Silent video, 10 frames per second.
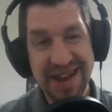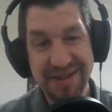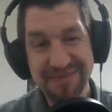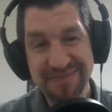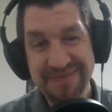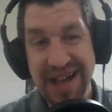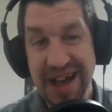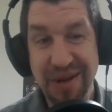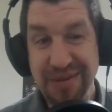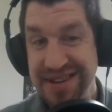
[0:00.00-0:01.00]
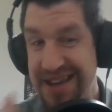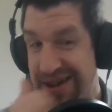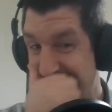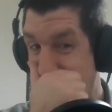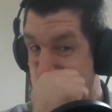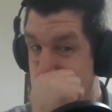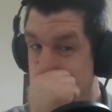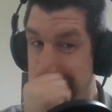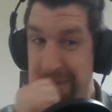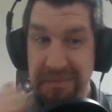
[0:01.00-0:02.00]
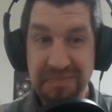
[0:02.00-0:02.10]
yeah, I wouldn't doubt that.